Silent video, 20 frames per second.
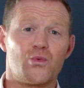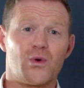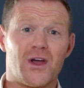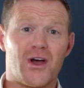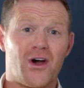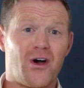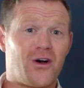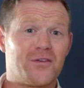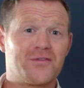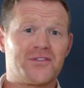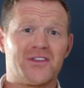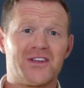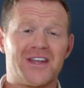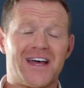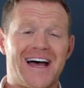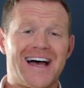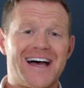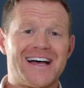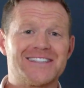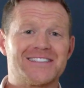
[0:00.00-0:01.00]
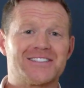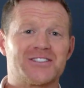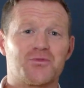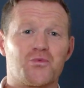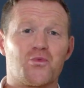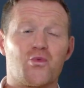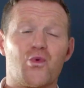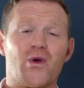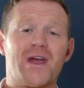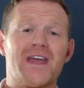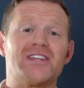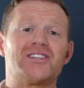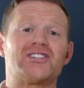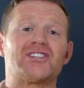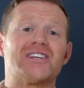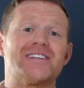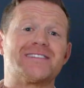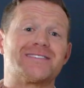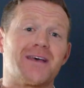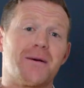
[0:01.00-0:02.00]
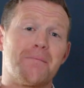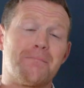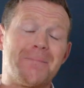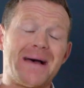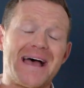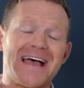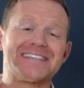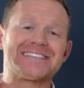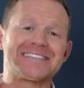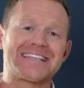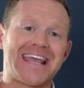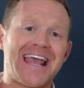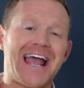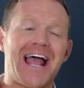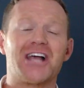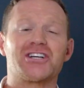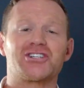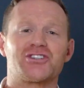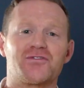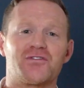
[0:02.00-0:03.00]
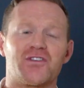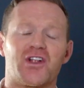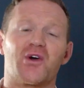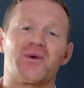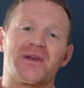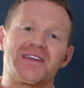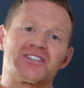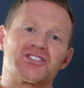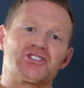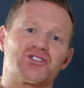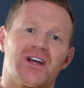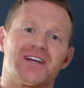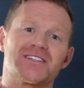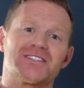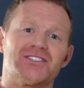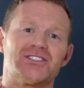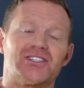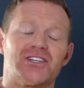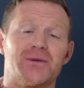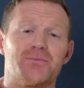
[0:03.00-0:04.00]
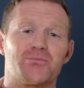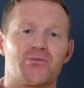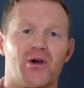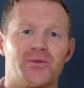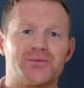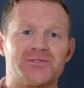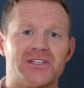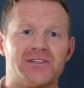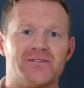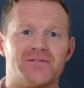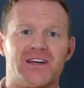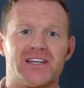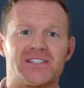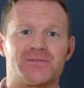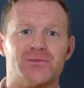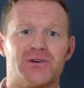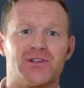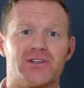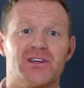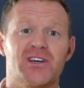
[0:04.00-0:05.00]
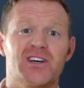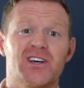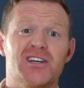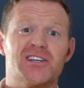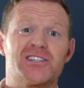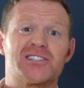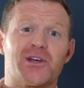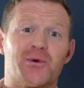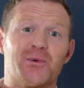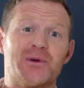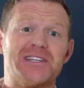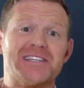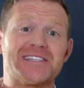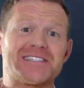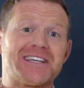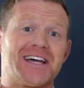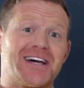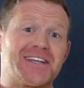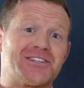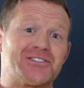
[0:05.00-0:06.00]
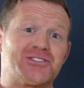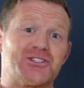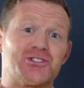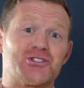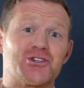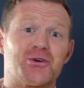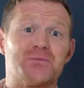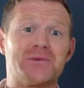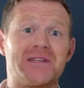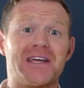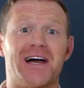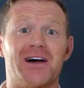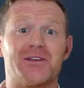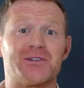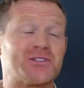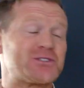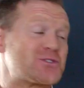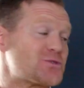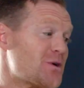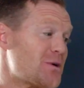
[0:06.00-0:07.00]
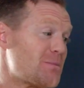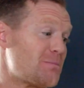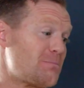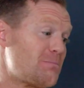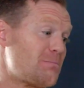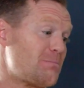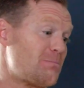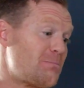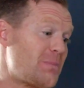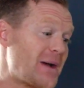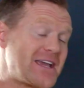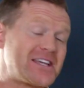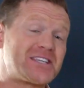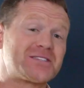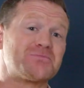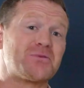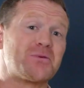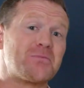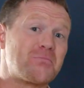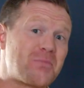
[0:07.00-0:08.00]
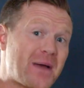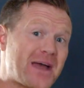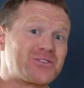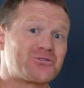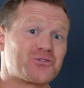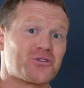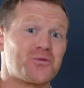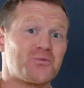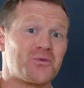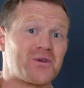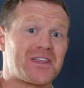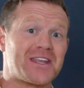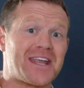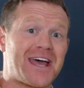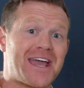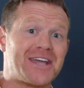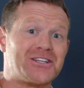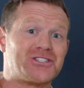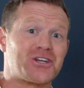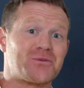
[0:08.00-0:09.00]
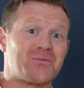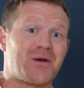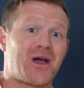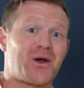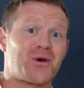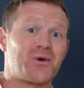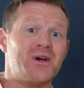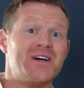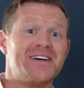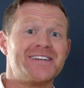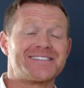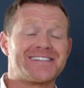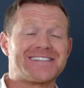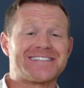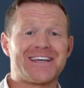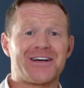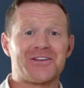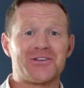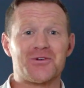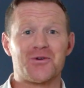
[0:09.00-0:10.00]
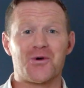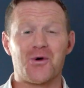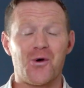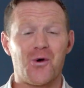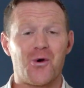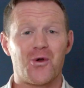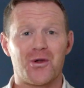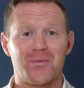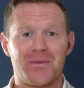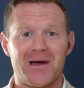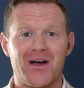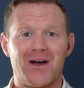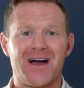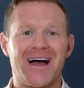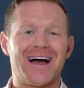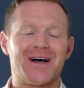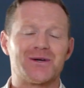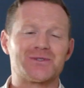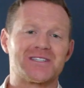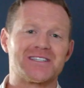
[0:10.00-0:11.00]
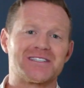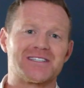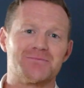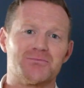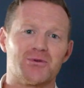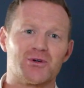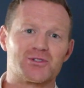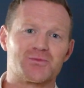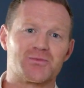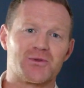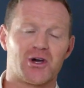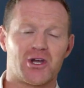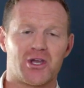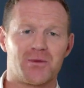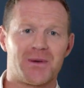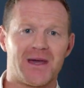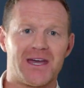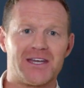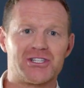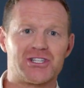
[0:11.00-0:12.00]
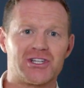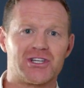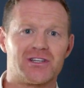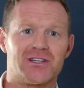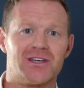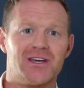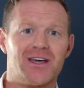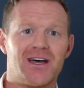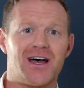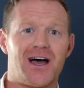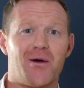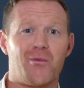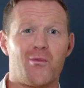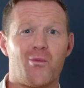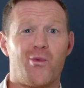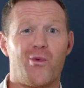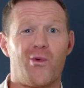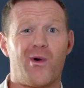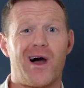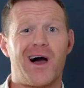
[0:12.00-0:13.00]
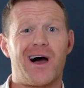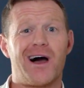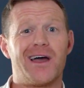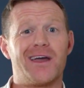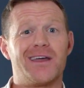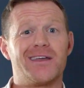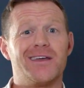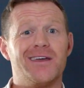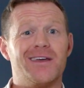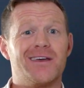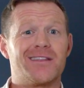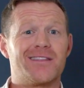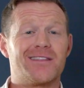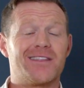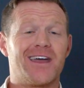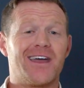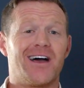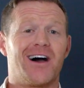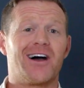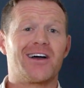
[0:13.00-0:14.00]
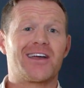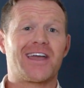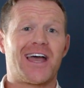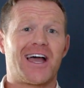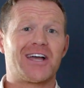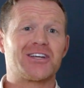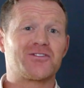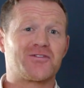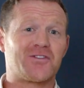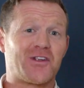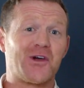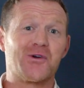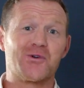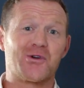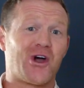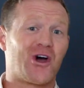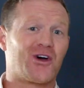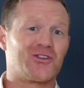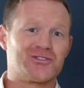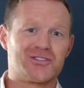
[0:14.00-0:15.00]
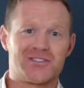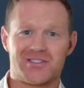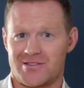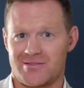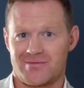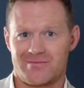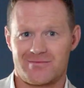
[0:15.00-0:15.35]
We're often asked which is the best cash flowing strategy in property investment, so we decided to jump down into a basement bedroom within a HMO to tell you all about houses in multiple occupation and why they are cash flow gods.